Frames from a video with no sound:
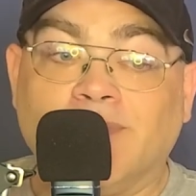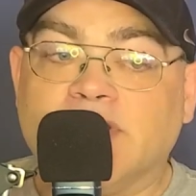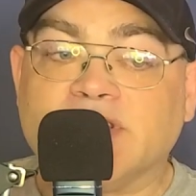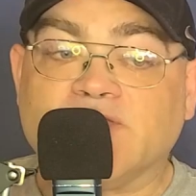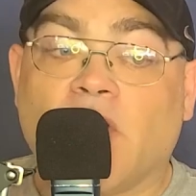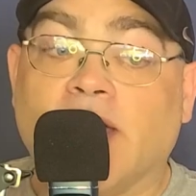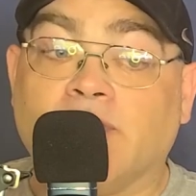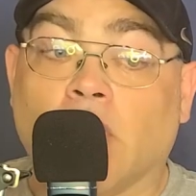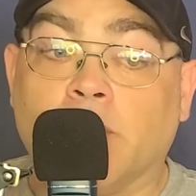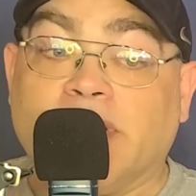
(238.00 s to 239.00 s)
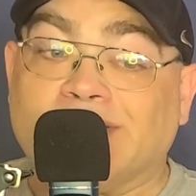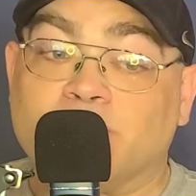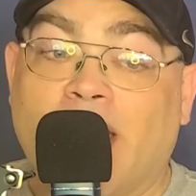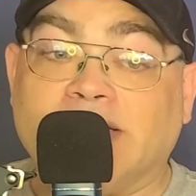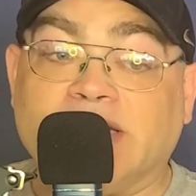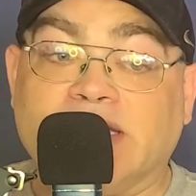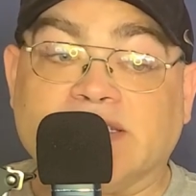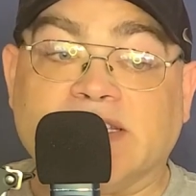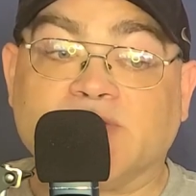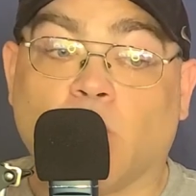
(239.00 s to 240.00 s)
This is fine, though, because magic
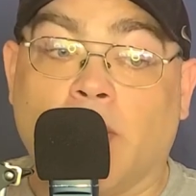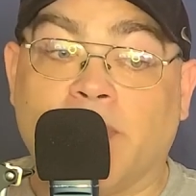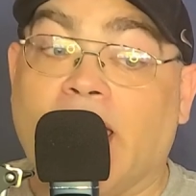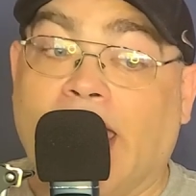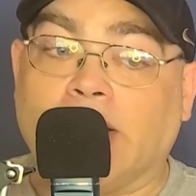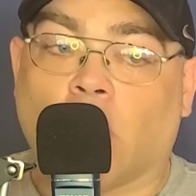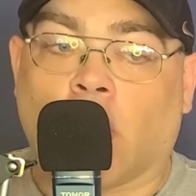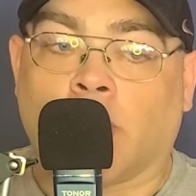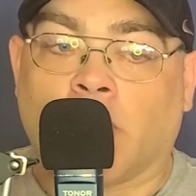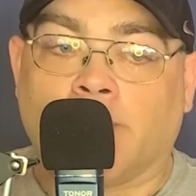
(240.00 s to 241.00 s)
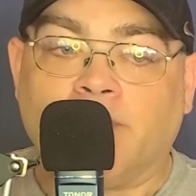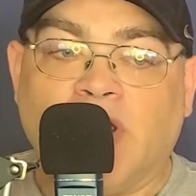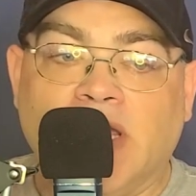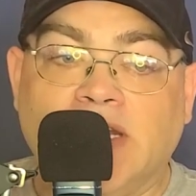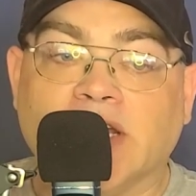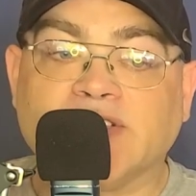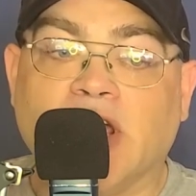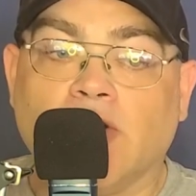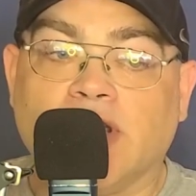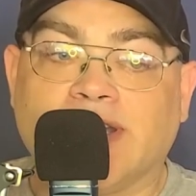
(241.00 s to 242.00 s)
is his weapon and armor. He does
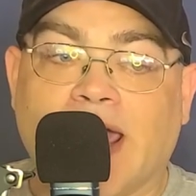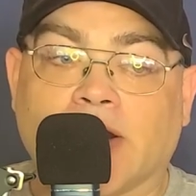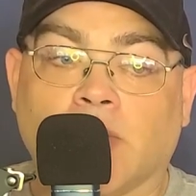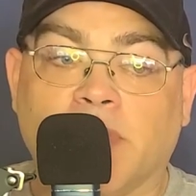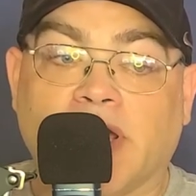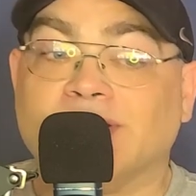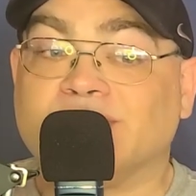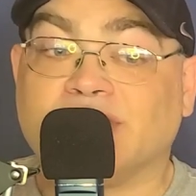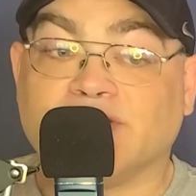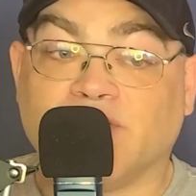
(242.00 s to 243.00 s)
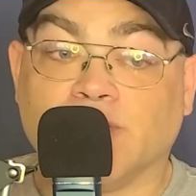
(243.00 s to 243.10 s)
carry a dagger because it is